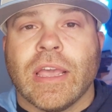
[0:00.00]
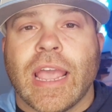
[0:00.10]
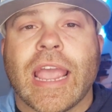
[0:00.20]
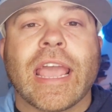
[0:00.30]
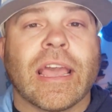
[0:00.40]

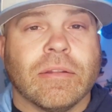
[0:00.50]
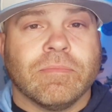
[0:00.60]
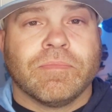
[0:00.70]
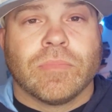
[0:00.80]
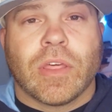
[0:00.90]
and
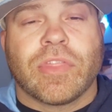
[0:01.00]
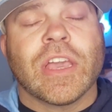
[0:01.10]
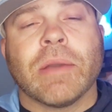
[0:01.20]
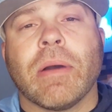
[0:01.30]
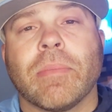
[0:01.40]

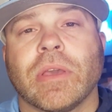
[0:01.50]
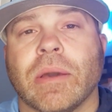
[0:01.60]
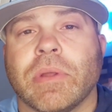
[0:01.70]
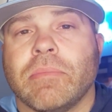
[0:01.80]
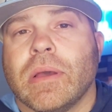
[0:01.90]
think about
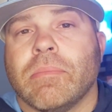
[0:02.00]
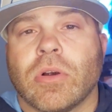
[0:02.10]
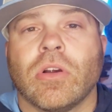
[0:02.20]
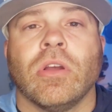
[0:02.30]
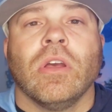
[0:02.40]
becoming a
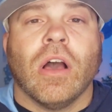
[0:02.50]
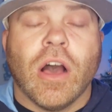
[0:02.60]
member